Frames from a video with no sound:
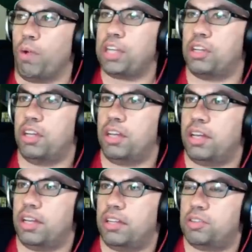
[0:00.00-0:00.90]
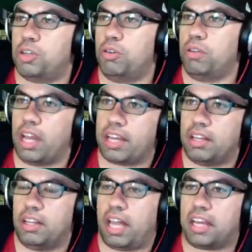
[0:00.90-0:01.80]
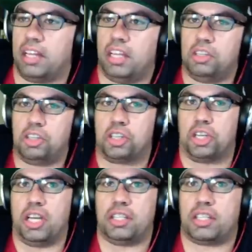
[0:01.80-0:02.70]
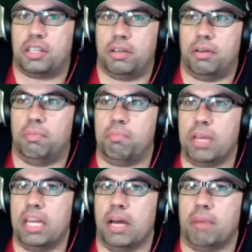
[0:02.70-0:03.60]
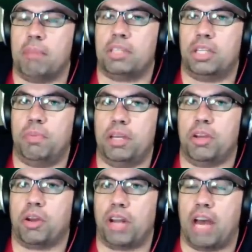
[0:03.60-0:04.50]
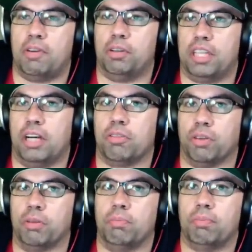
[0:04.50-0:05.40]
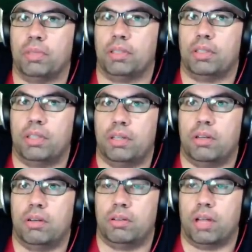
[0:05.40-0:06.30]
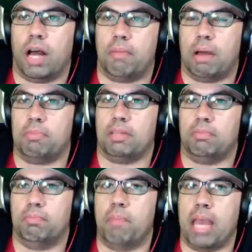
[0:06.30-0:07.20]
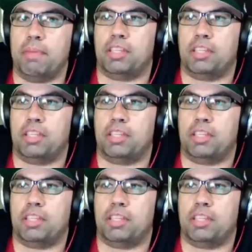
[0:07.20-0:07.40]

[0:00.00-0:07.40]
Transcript: should uh, do like a like a legit meetup. I'm assuming you're going to have a hotel room. Um, yeah, yeah, yeah. Maybe I'm,